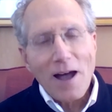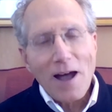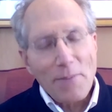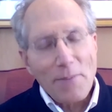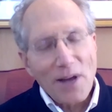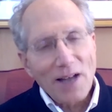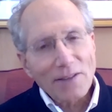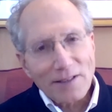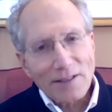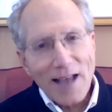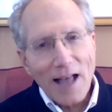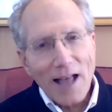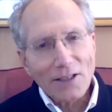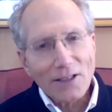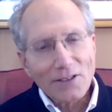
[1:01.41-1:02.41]
about the
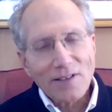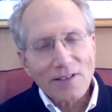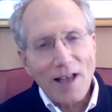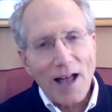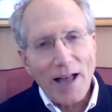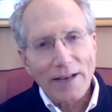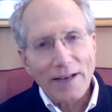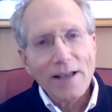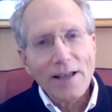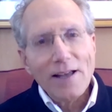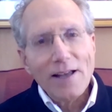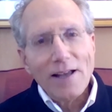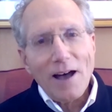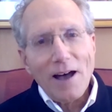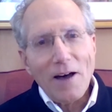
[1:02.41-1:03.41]
talent side
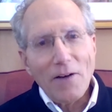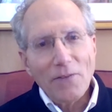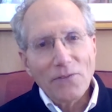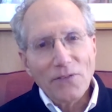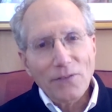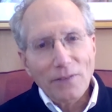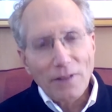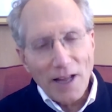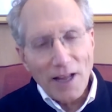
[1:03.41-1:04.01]
of life